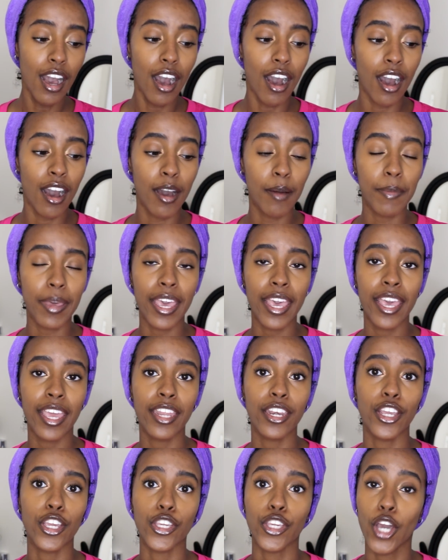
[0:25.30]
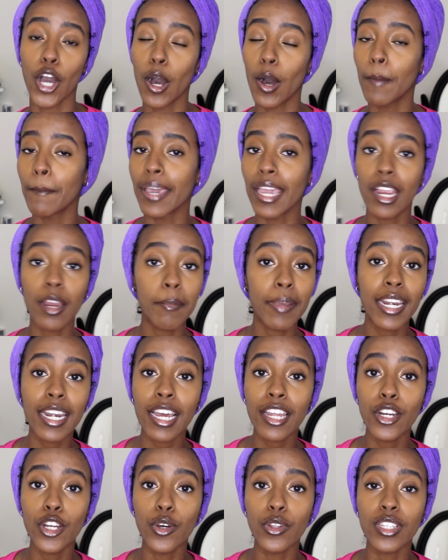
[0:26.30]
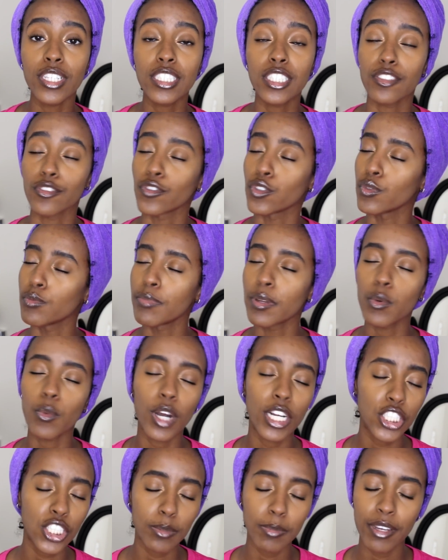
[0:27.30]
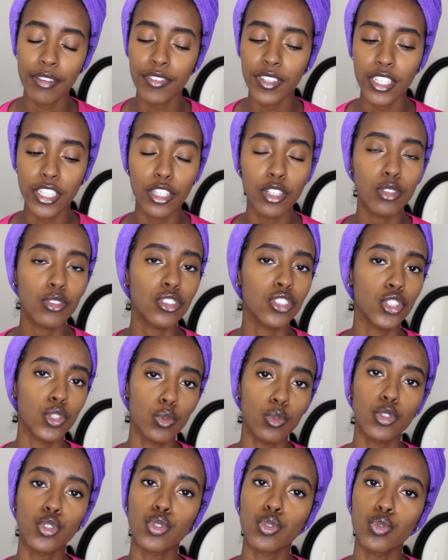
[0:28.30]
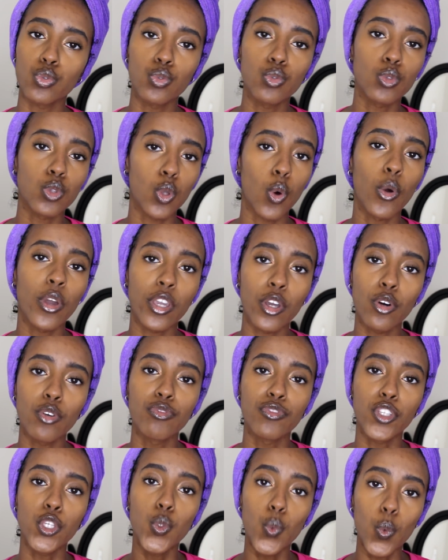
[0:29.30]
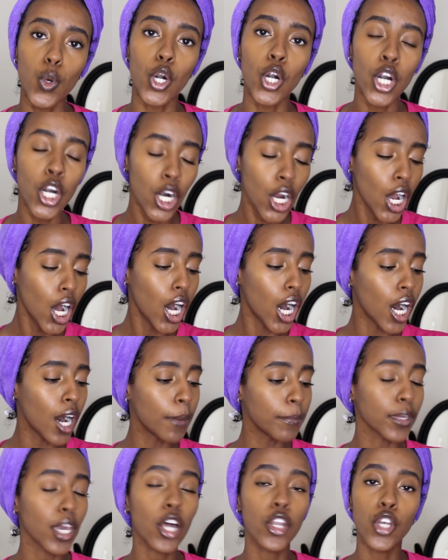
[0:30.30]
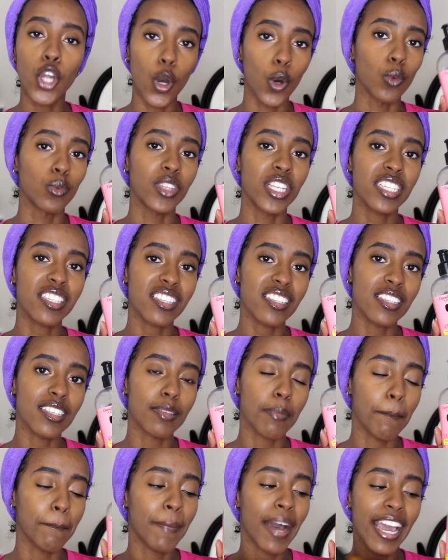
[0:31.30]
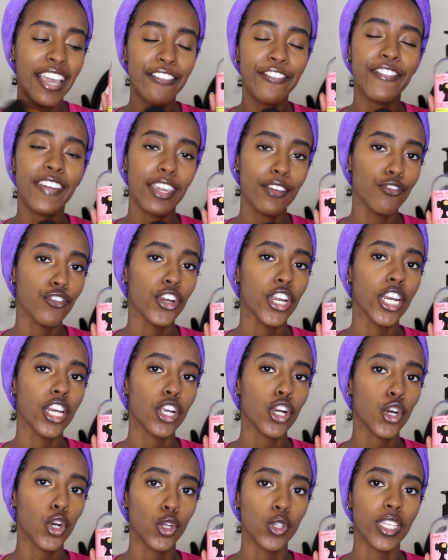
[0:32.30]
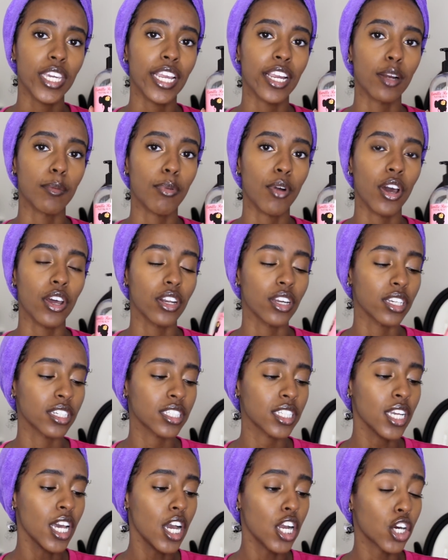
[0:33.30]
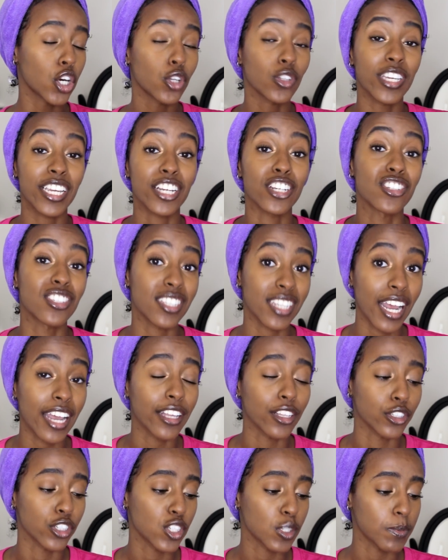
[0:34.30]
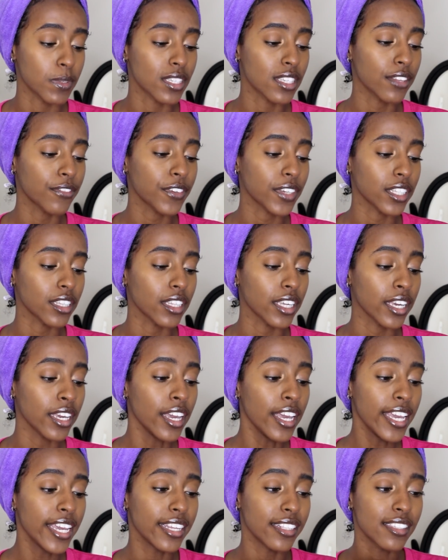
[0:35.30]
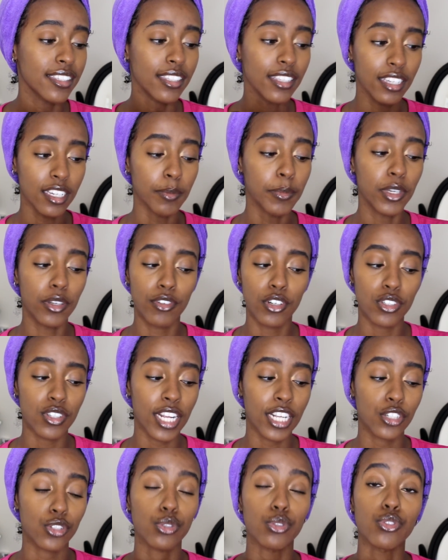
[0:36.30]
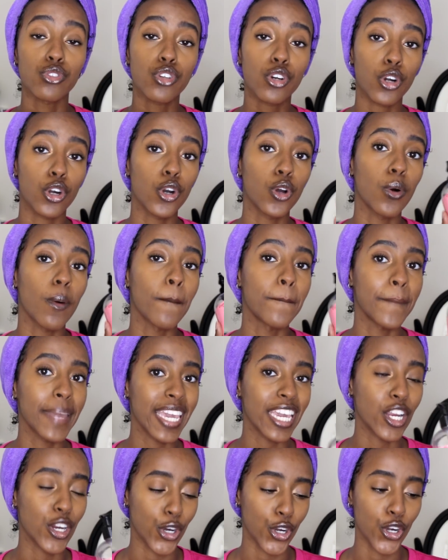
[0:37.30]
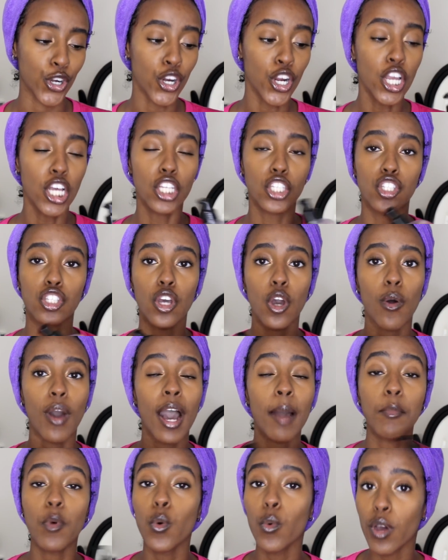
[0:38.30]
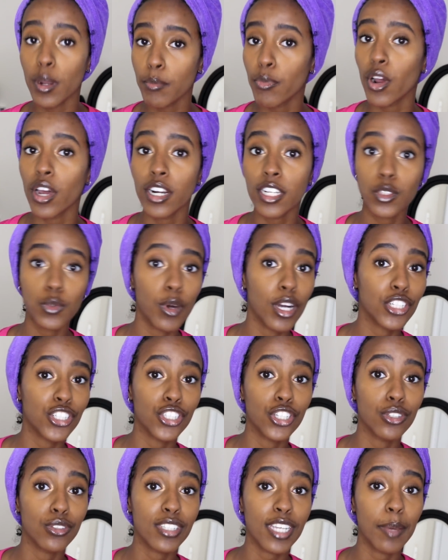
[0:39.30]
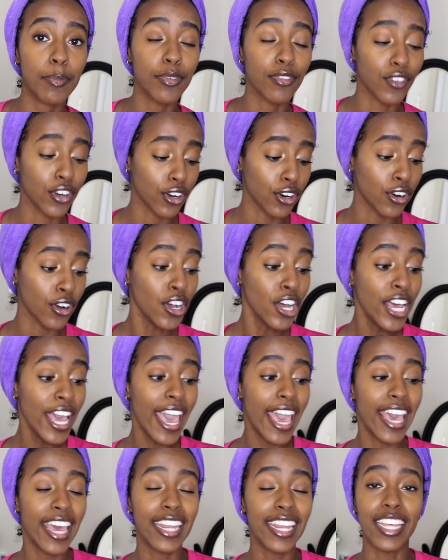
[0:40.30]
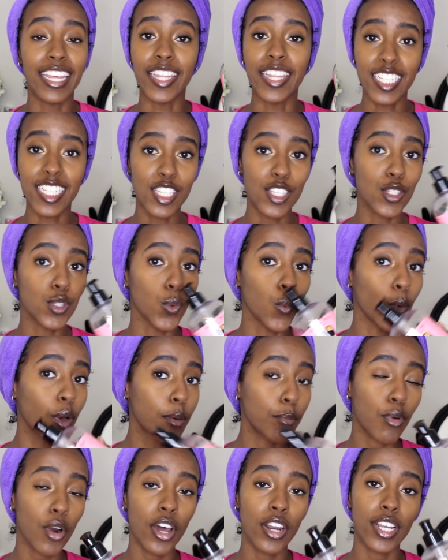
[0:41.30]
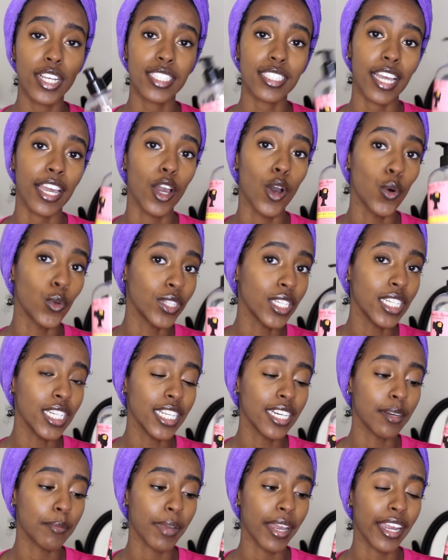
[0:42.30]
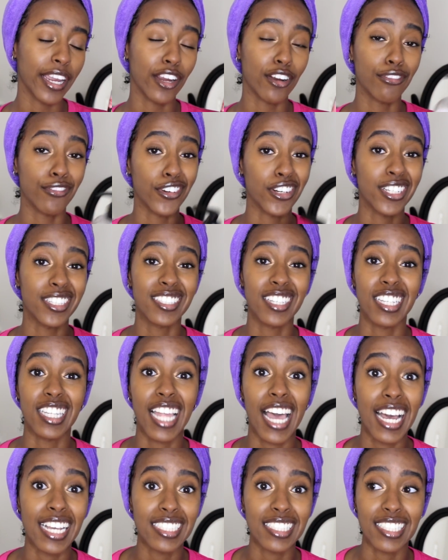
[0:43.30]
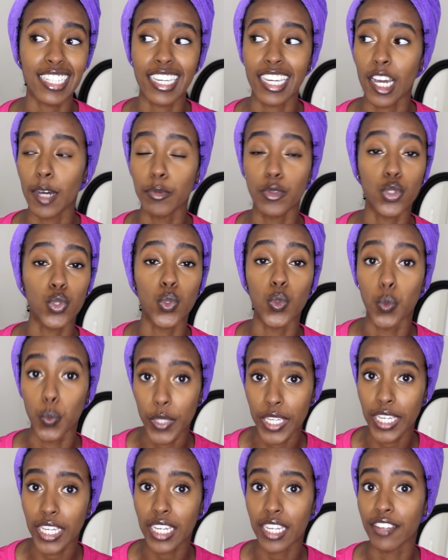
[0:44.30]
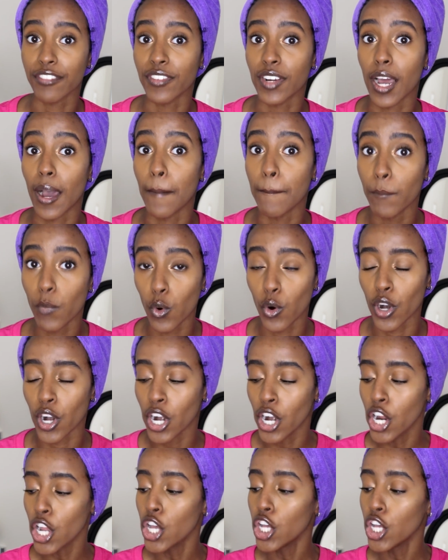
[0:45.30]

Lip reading: And y'all may or may not know this if you've been watching my videos and you're a true loyal viewer. Y'all know this is my favorite curly hair product, curly hair styler specifically. It's the Camille Rose Naturals Curl Maker. So I'm a one product wash and go type of girl, and this is the one product I only need in my hair for it to last like up to a week, if not more.